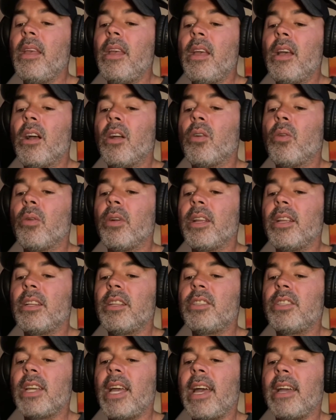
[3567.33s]
According to
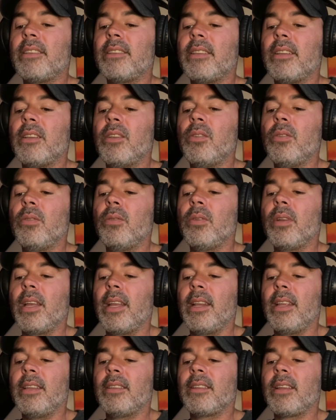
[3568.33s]
Jackson, who,
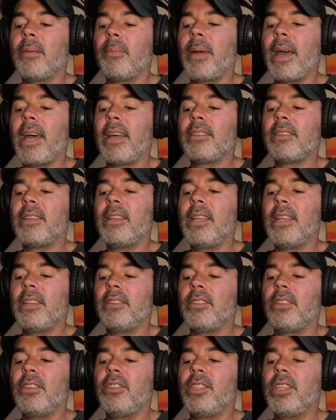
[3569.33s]
in his capacity as
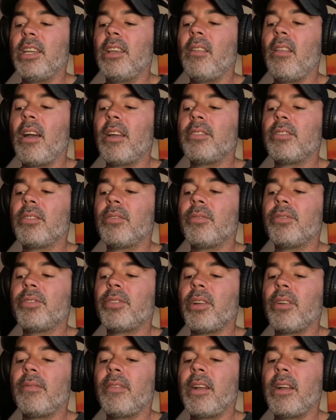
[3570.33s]
the geological
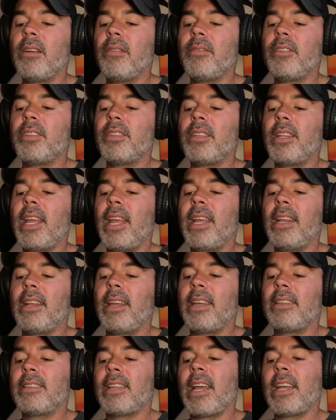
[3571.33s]
surveyor of the state,
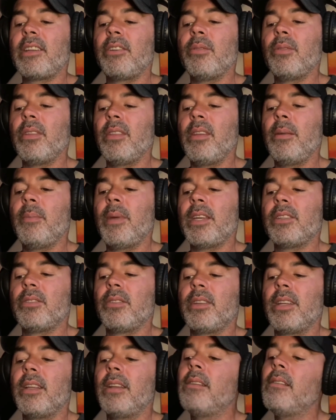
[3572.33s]
has accurately
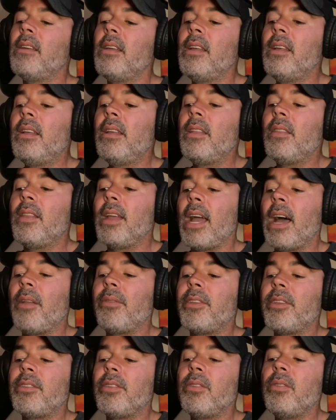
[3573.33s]
measured it. The
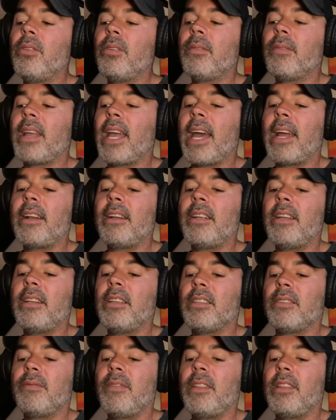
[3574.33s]
altitude of Katahdin
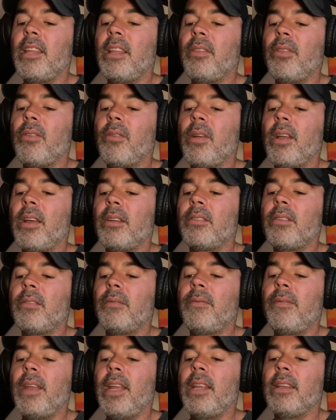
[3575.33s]
is 5,300
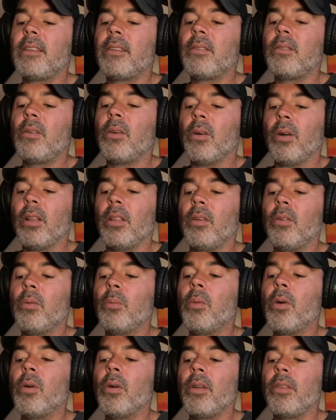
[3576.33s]
feet, or a little
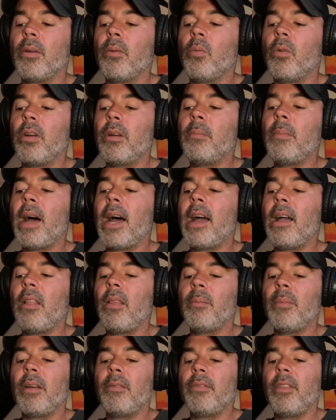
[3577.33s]
more than 1 mile
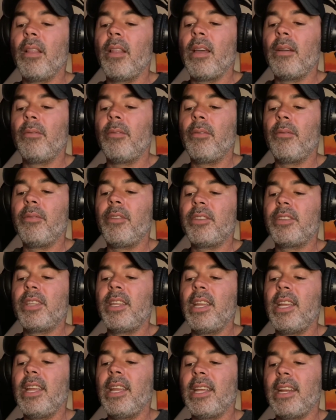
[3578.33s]
above the level of the
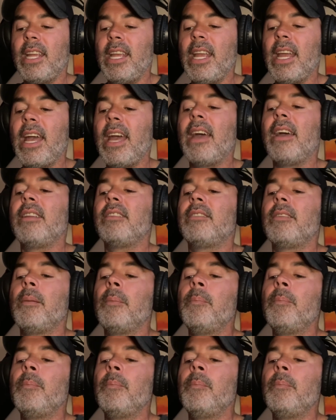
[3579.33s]
sea, and he adds,